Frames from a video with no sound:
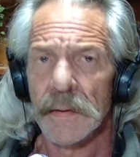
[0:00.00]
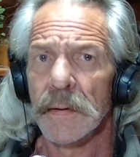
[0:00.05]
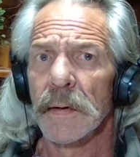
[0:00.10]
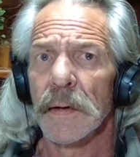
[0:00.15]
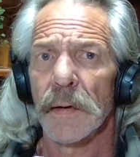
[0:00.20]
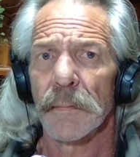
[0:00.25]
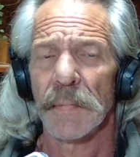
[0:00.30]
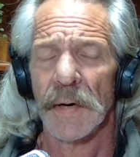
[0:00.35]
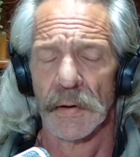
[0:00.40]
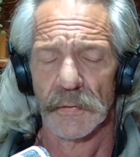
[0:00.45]

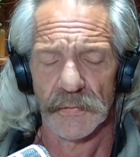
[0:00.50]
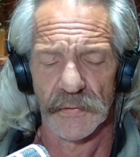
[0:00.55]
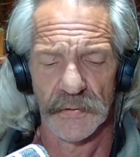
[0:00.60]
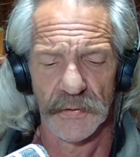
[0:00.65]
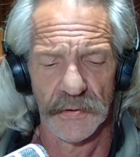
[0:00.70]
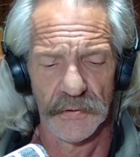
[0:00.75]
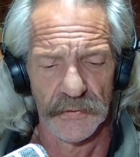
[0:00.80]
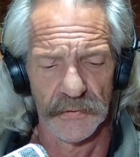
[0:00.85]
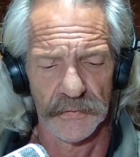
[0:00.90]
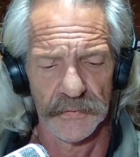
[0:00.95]
About
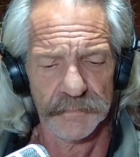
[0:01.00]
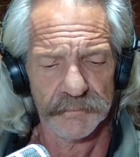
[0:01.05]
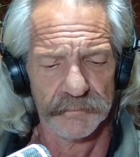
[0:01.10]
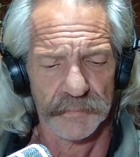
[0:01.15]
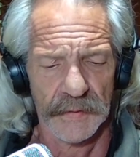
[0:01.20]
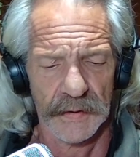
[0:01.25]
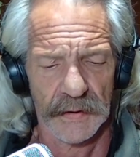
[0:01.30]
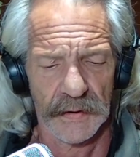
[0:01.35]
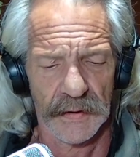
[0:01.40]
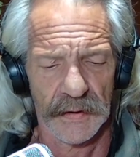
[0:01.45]
noon
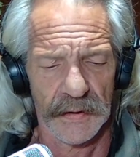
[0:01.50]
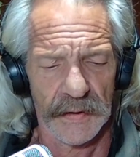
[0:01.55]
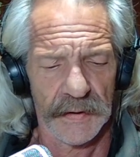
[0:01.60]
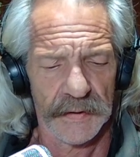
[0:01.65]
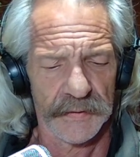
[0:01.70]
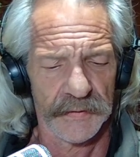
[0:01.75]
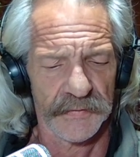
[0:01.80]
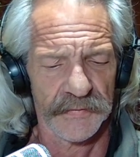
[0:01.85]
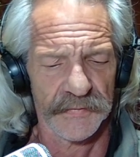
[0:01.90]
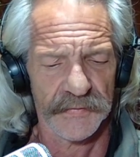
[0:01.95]

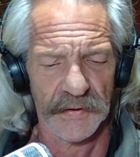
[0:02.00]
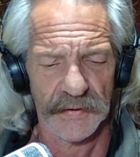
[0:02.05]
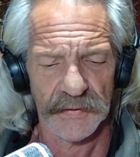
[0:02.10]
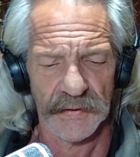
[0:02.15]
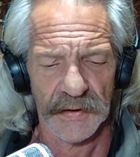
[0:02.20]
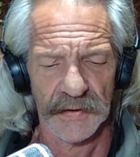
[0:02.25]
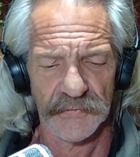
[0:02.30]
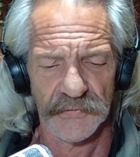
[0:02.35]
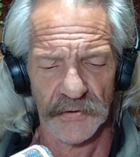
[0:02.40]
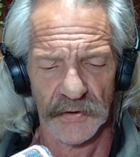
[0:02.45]
on
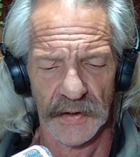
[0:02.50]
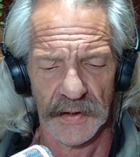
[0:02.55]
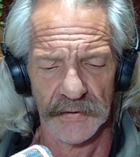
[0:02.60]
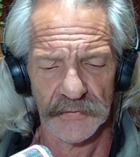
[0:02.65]
Sunday, July